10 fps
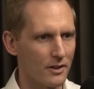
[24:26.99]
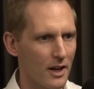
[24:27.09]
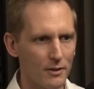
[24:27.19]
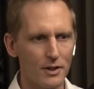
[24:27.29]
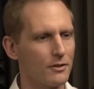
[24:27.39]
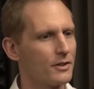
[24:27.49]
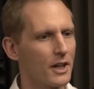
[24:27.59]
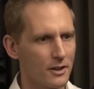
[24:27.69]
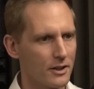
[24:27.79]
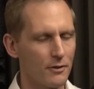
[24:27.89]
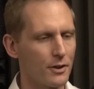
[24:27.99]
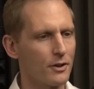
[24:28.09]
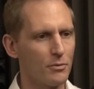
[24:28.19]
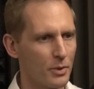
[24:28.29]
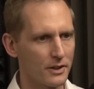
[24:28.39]
Everything you've done, everything
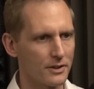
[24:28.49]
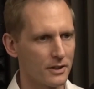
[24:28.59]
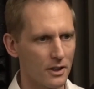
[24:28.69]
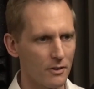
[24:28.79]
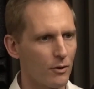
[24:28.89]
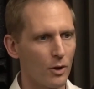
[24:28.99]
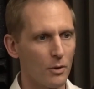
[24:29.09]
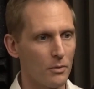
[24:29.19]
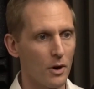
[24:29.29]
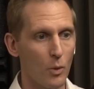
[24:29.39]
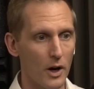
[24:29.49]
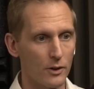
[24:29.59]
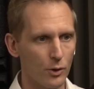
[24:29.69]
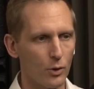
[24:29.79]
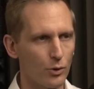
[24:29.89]
you've built, it can fall away
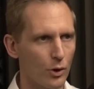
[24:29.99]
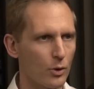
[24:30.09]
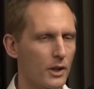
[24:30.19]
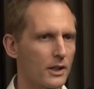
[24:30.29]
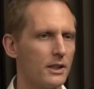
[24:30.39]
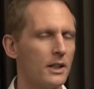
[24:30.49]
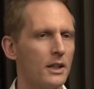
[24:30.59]
so quickly.